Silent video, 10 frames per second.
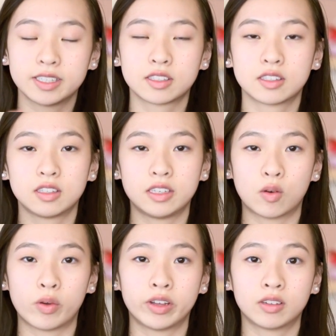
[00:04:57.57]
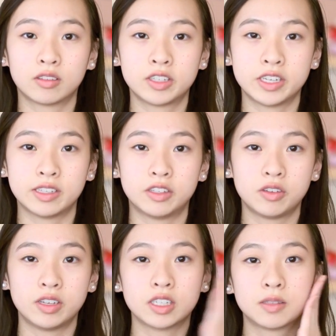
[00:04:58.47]
It's the oil sheets
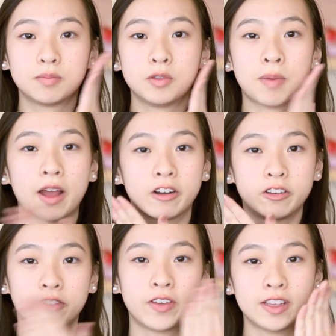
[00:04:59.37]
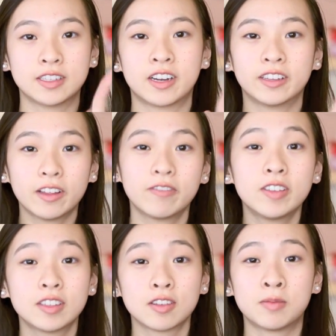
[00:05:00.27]
you can just you pat on your face, and I love
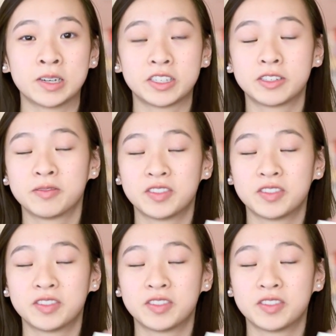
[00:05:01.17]
these so much.